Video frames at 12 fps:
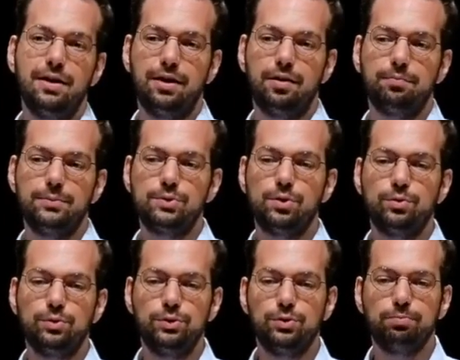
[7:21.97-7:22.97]
Um,
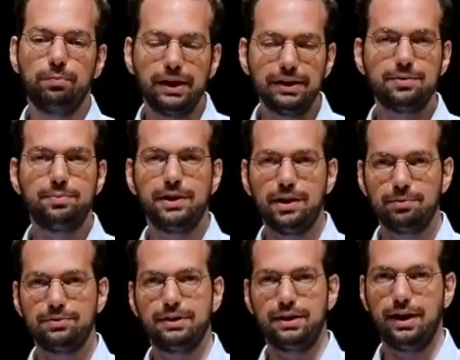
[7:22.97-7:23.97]
so you might be
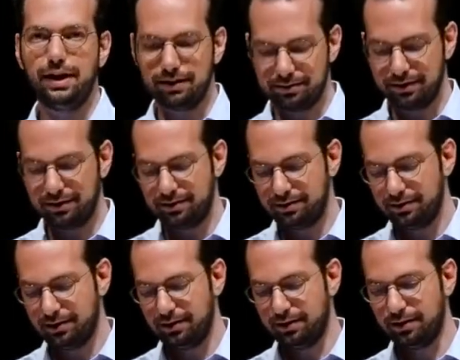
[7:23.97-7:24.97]
able to get
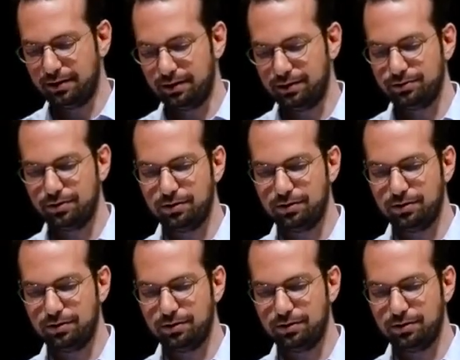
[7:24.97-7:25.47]
access uh,